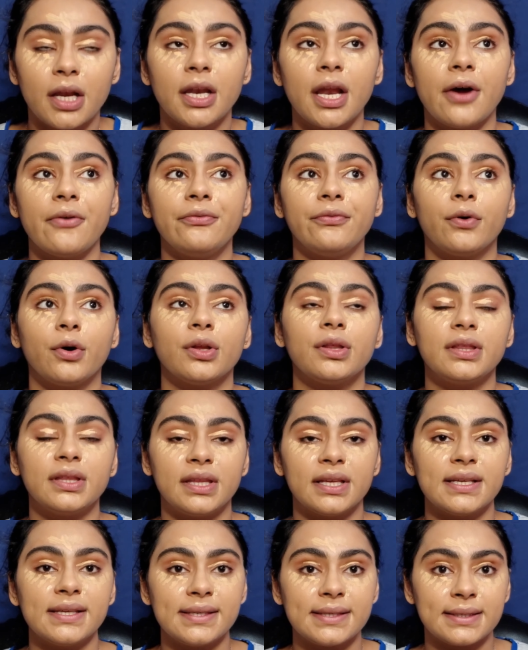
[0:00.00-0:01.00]
Now for
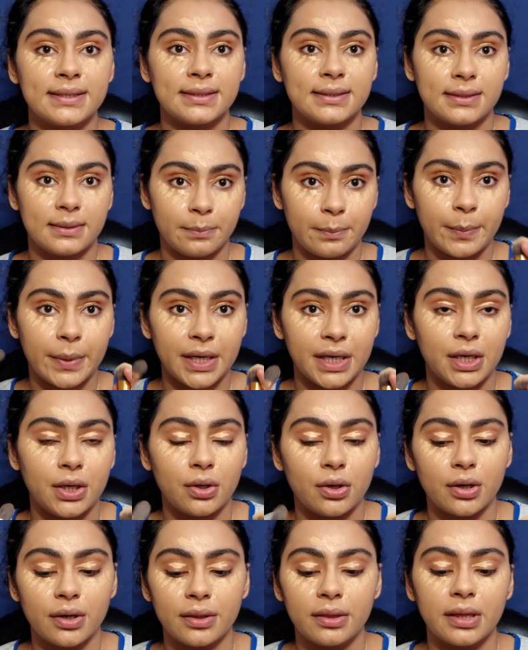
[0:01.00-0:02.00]
this
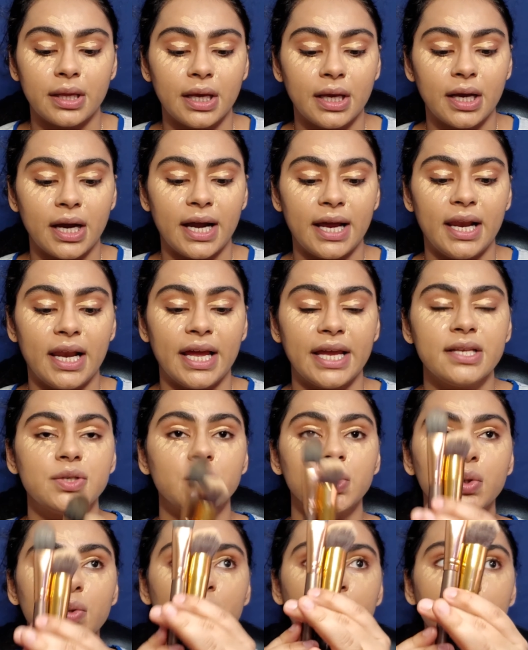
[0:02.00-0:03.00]
particular thing, I like to
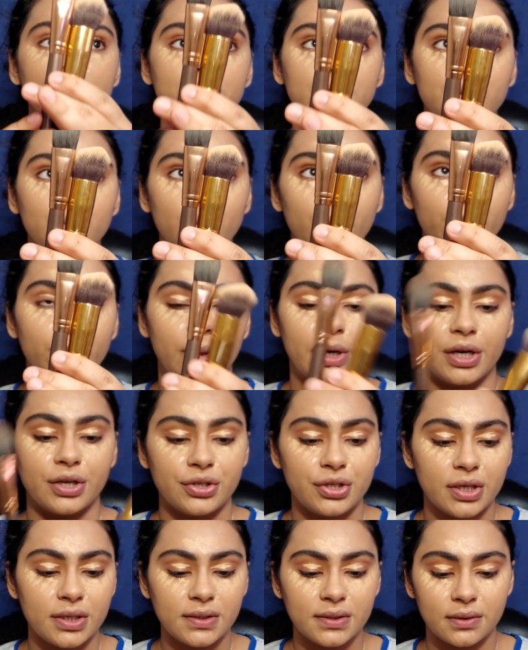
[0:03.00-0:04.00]
use 2
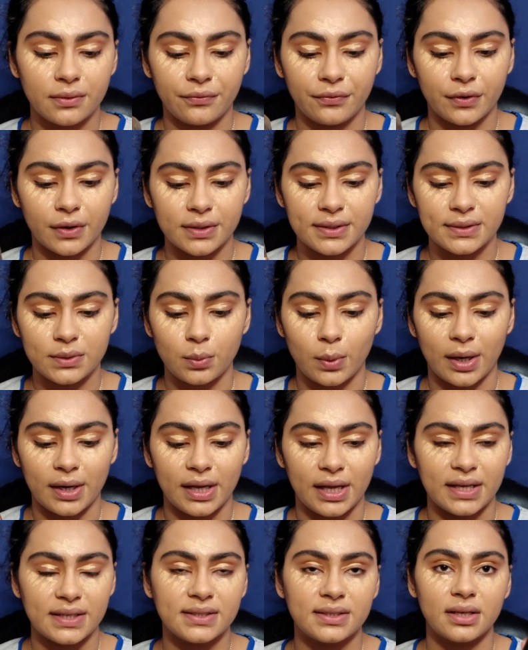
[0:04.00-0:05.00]
brushes. The first one
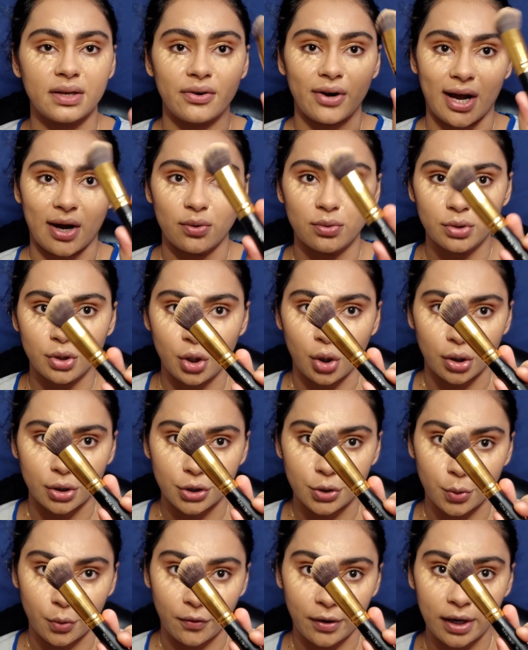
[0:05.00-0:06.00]
is the round
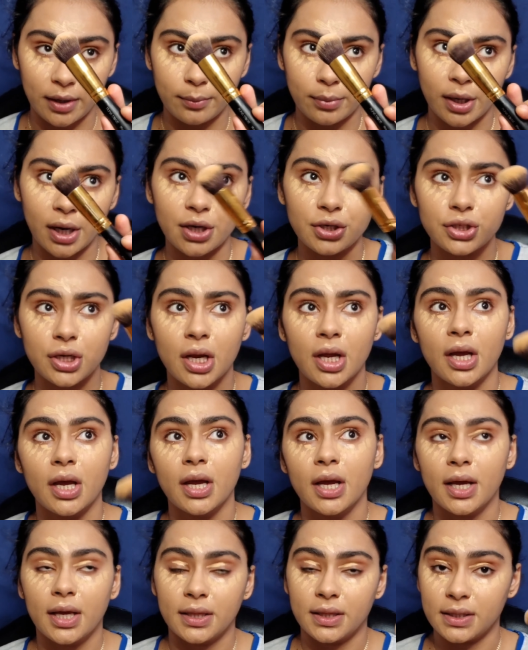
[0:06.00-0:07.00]
contouring brush.
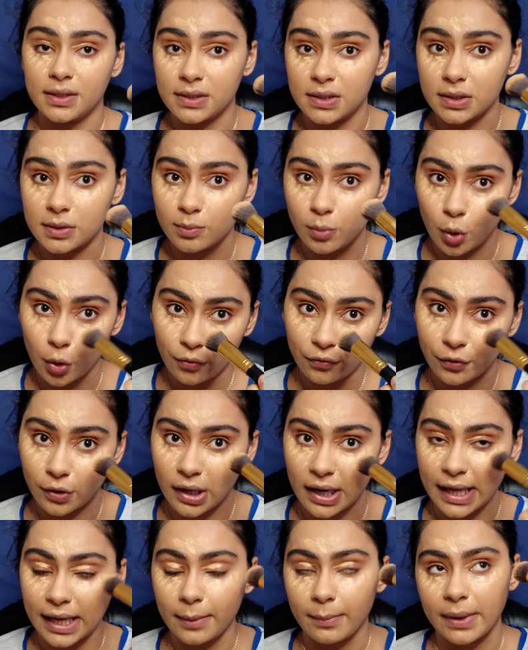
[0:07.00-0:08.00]
This is more for
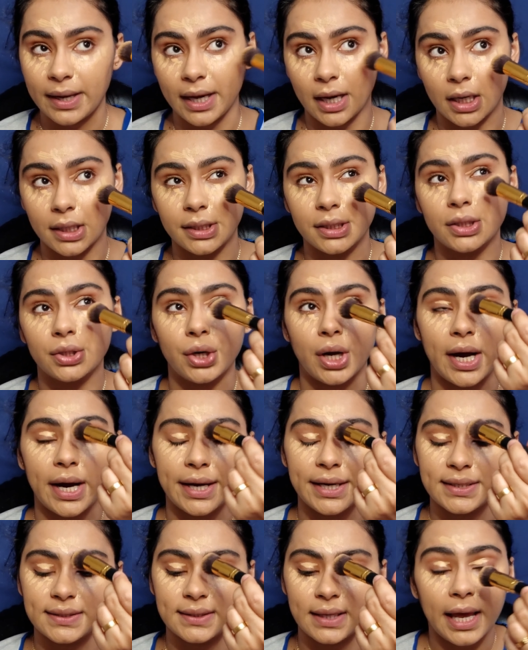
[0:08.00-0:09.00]
like my under
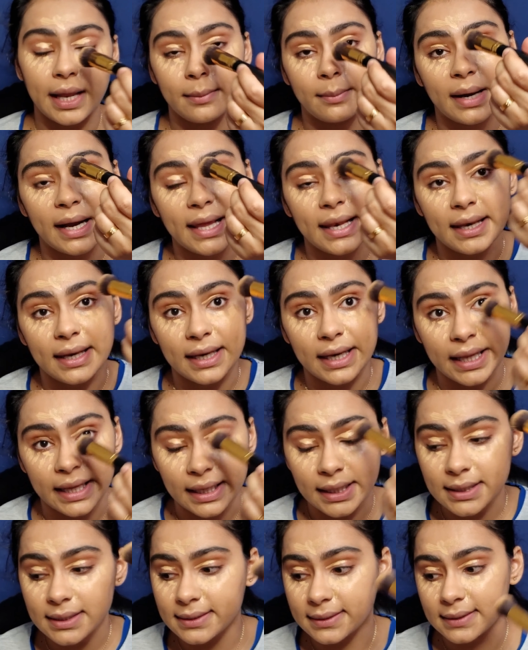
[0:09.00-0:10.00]
eyes and my
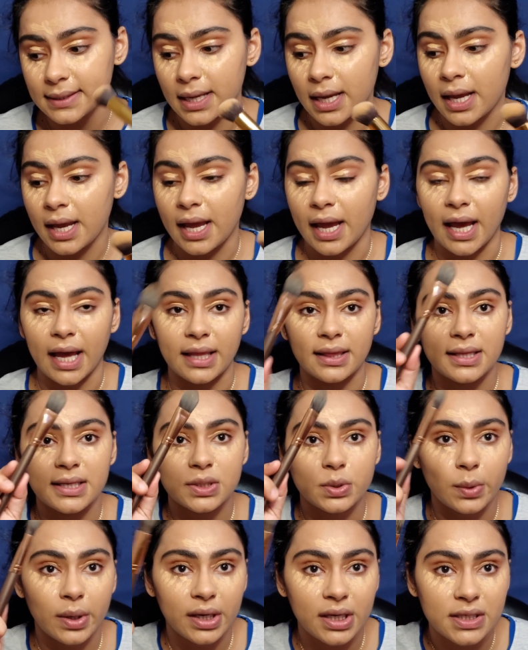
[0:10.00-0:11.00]
lids. And this
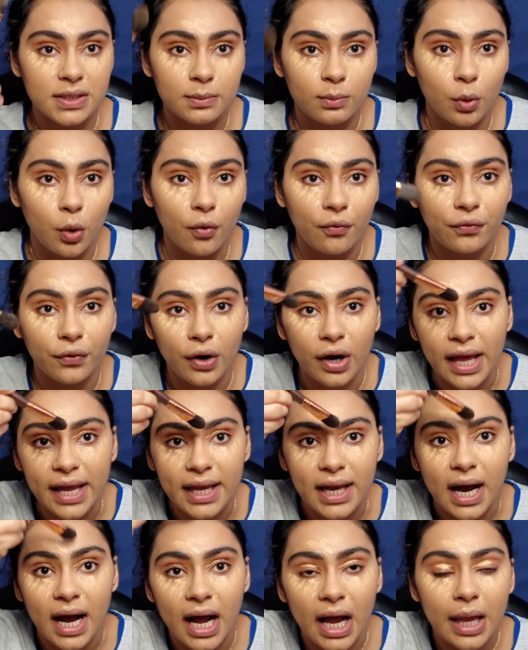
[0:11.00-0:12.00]
one is more for
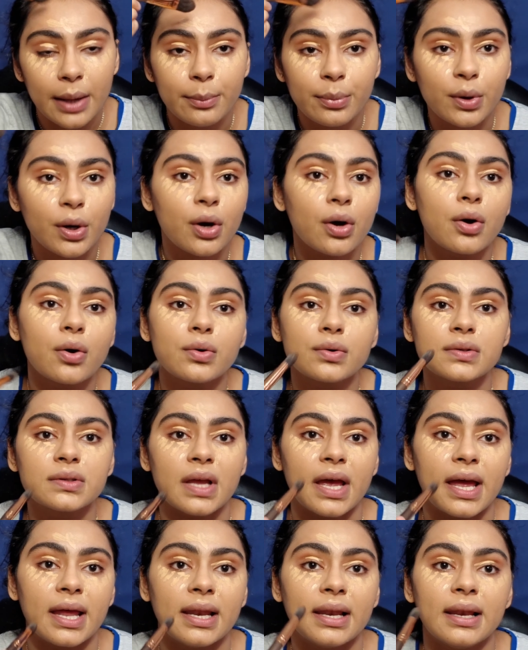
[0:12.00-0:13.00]
like eyebrows
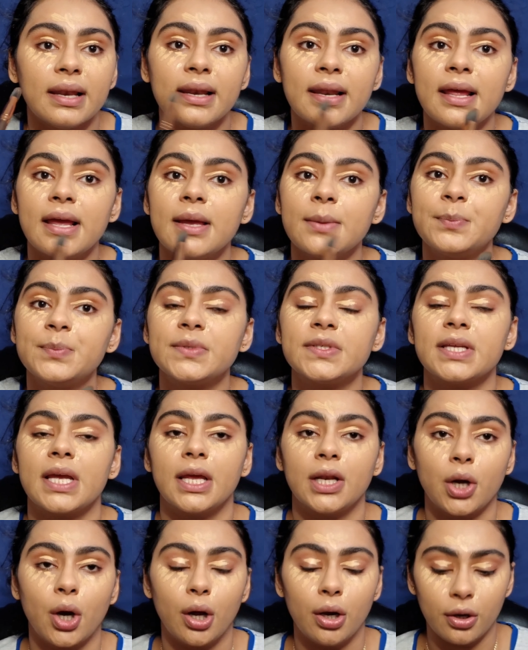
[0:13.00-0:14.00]
and lips
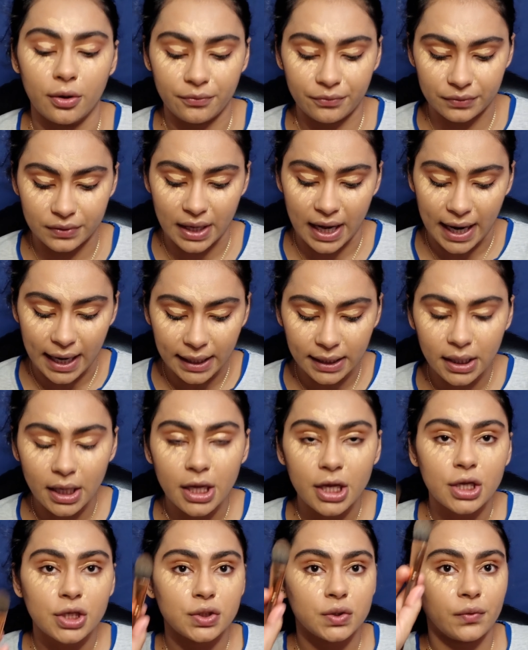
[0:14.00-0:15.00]
and all of that.
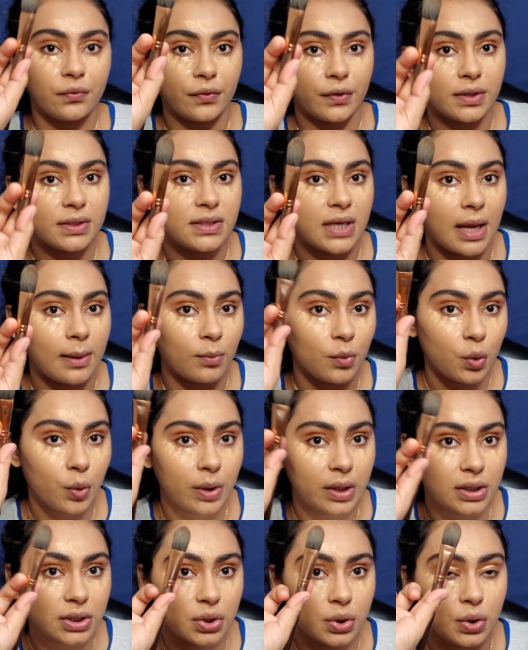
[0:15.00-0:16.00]
So first I'm
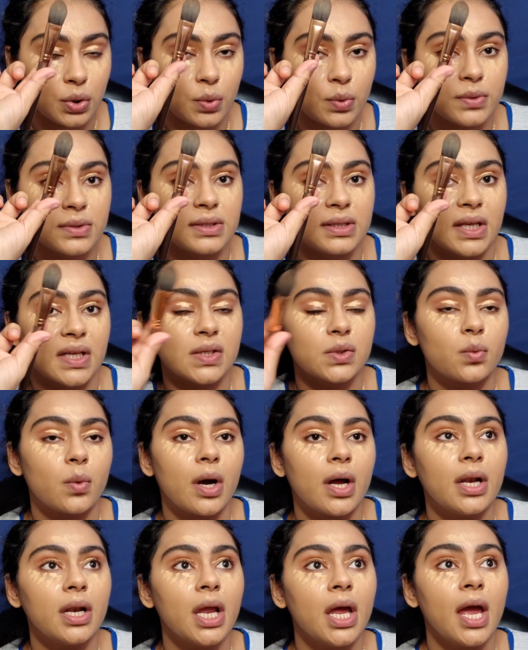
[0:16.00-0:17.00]
going to use this
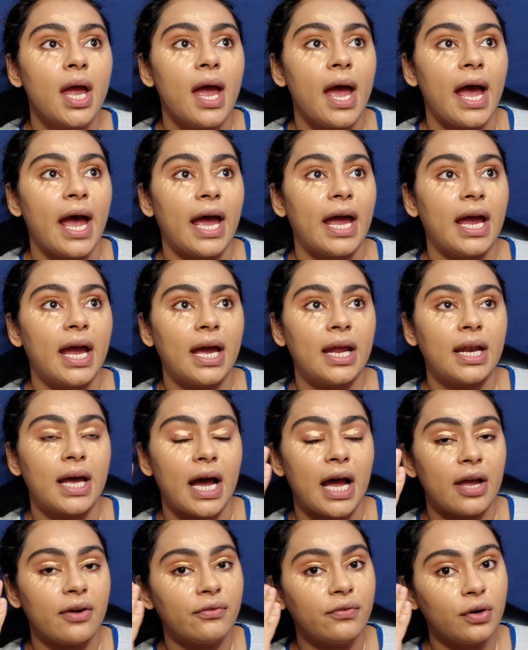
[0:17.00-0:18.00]
one, and
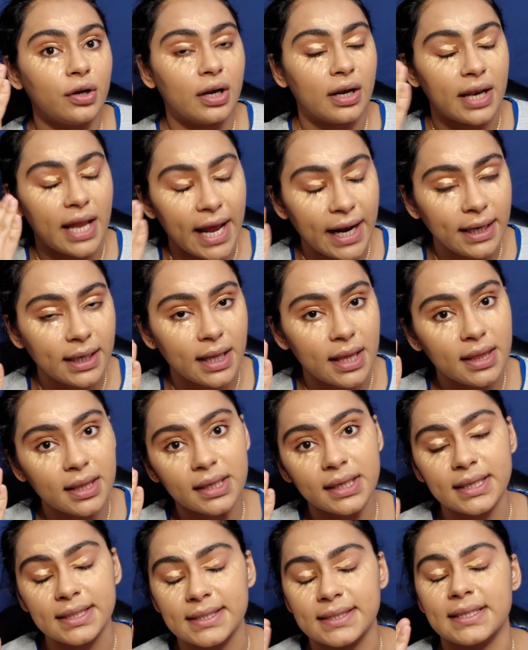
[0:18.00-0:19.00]
I would let the
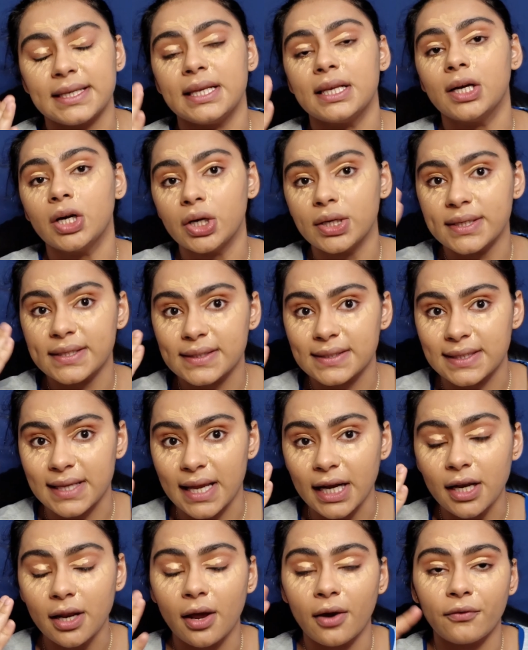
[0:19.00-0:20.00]
concealer
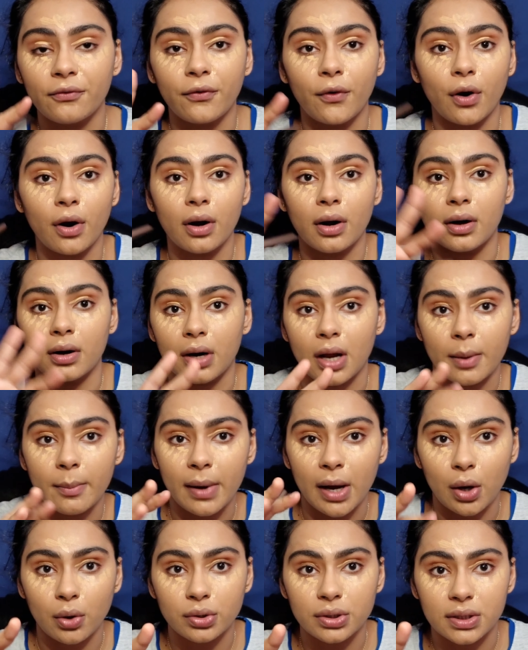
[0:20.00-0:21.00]
sit for
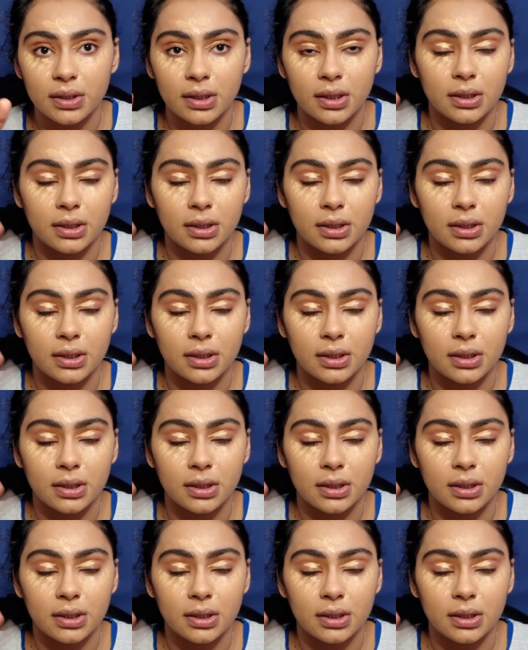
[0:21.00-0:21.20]
about